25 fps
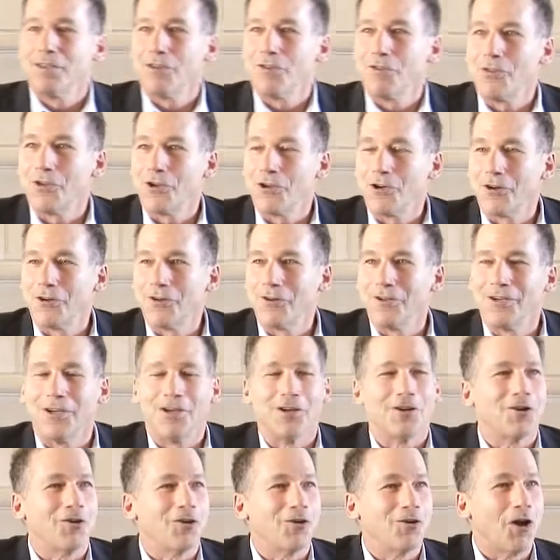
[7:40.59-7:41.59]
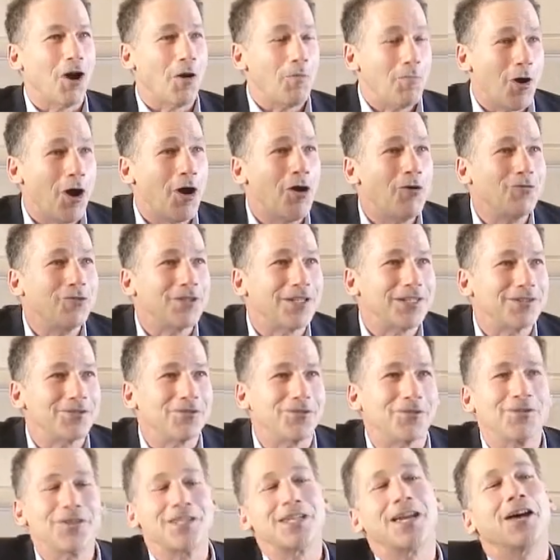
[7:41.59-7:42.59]
their opponent
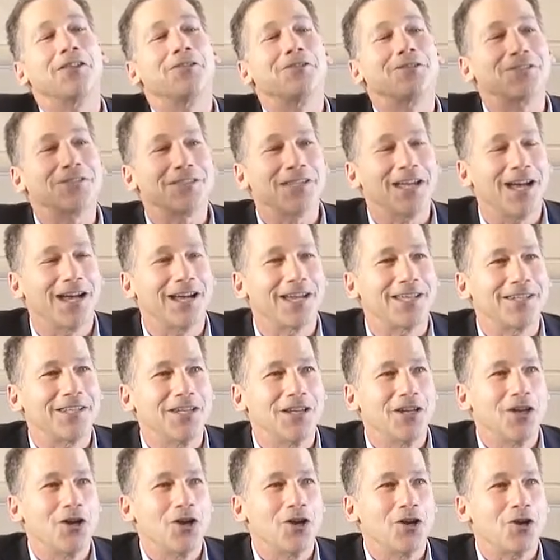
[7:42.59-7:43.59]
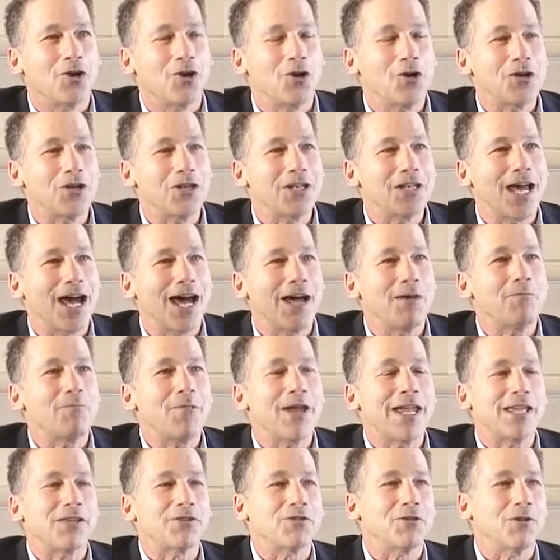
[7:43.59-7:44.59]
or the other side could not
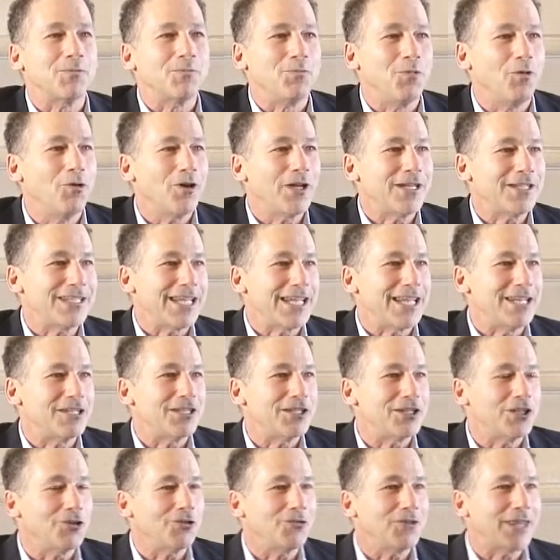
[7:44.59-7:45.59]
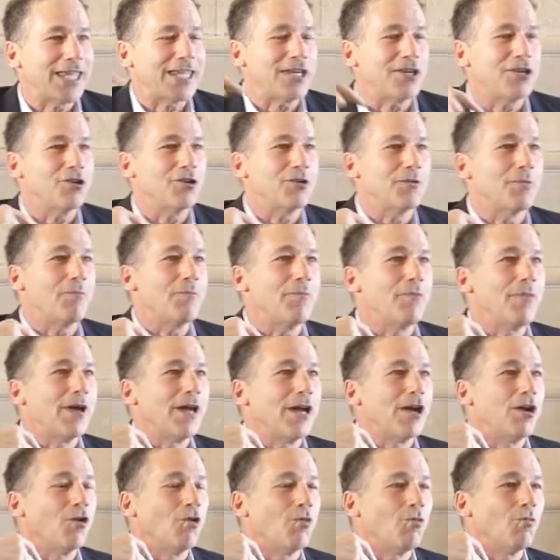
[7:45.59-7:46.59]
make their point until they could
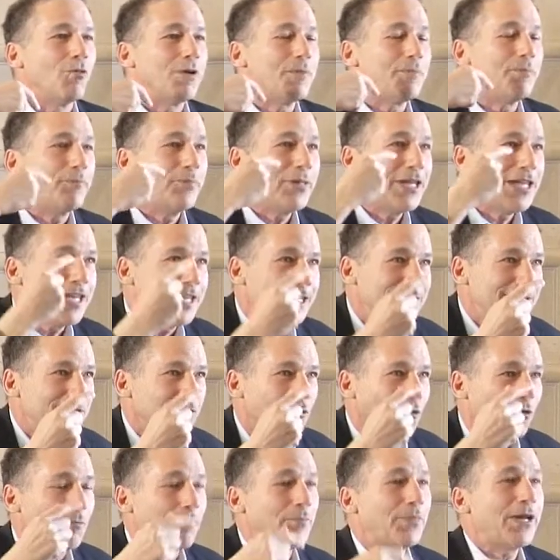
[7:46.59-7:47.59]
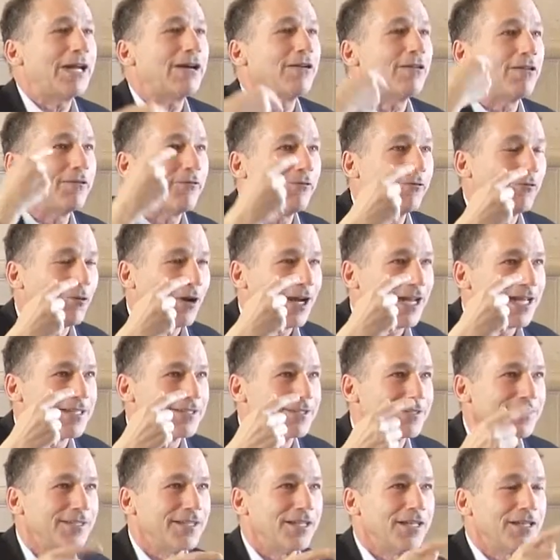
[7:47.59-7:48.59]
repeat or
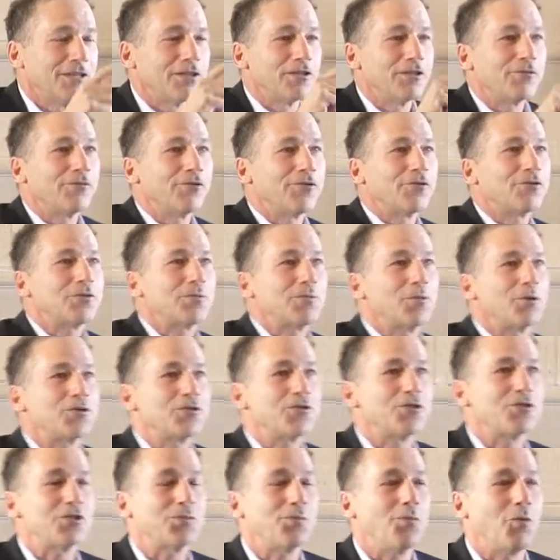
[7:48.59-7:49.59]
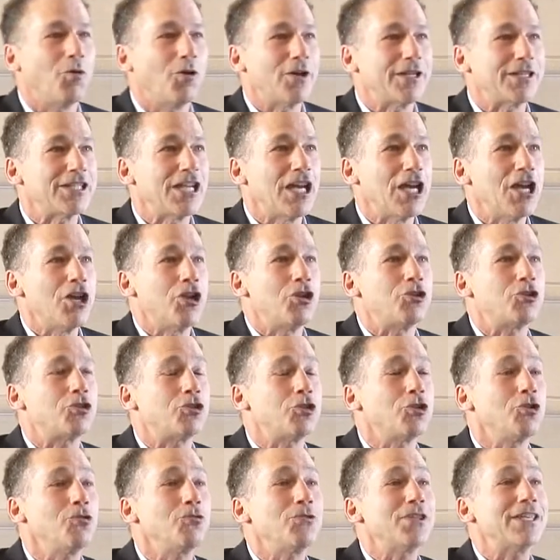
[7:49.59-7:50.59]
paraphrase the first person's point
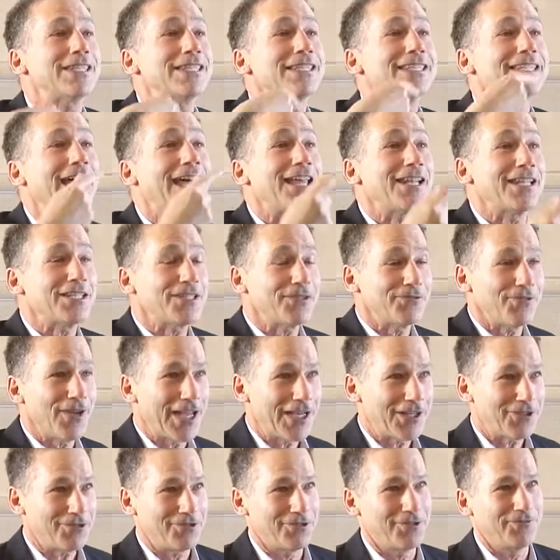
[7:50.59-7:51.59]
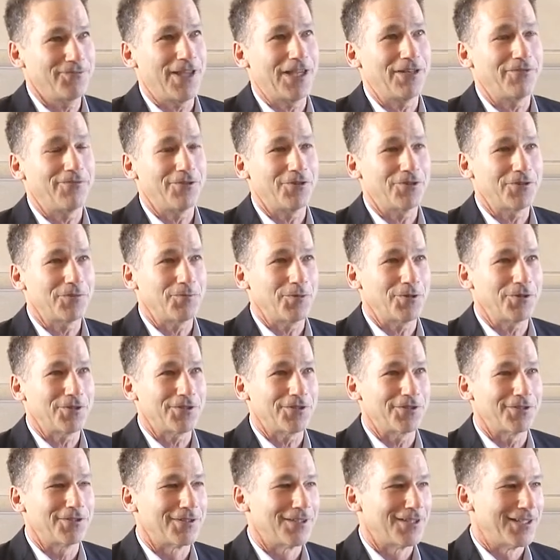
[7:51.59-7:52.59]
to the satisfaction of that first
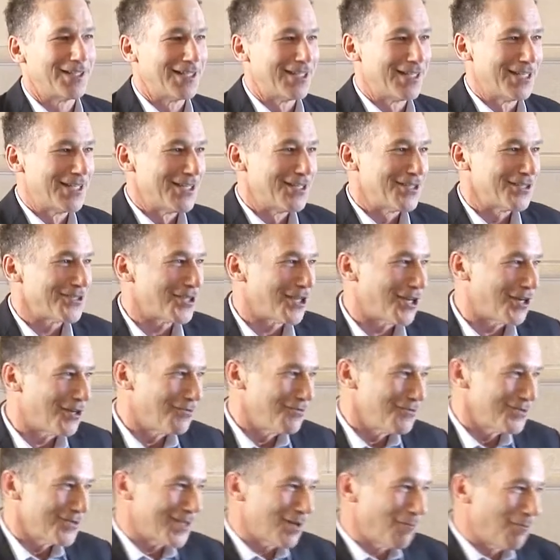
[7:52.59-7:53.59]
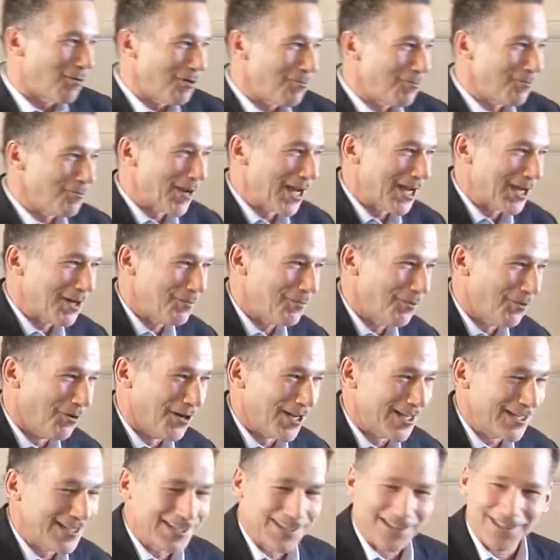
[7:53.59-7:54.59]
person. So someone would make a
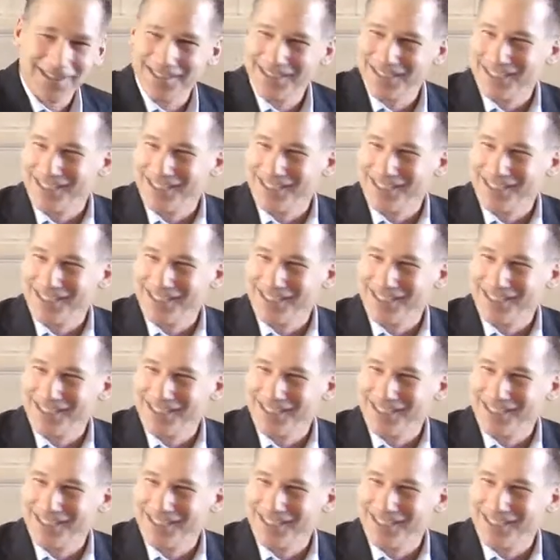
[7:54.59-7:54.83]
point,